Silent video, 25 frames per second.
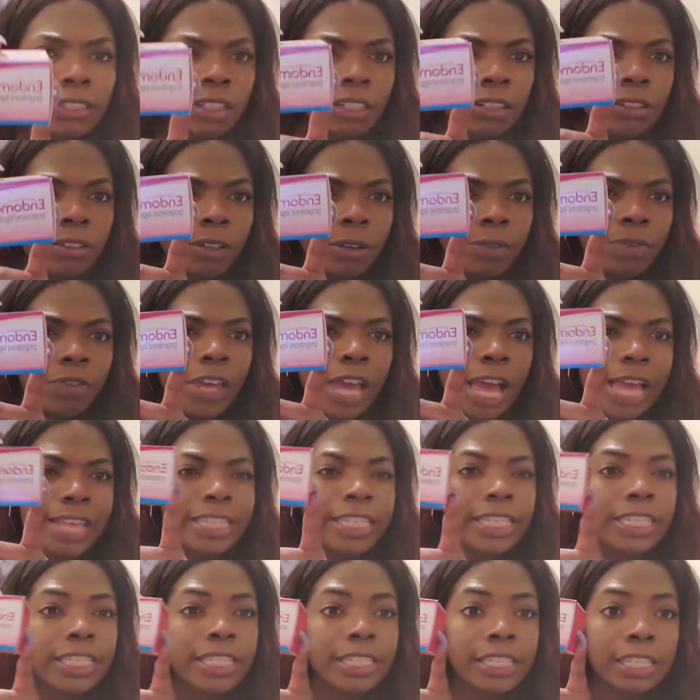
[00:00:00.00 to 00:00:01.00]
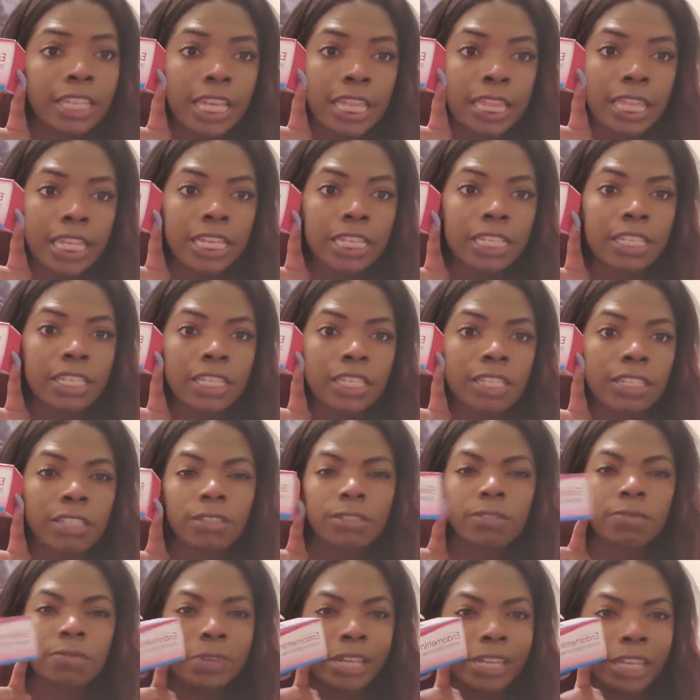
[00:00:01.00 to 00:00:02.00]
I don't know if you guys can see
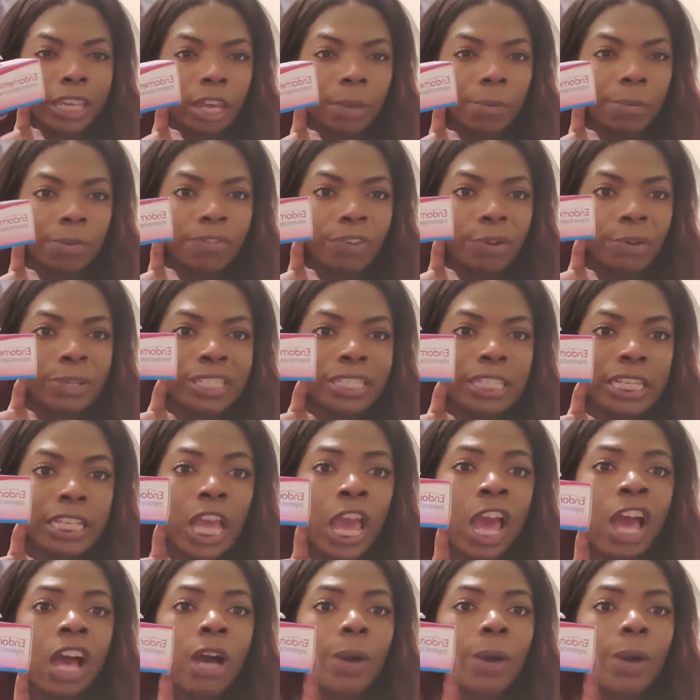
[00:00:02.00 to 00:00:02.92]
this. My camera focusing.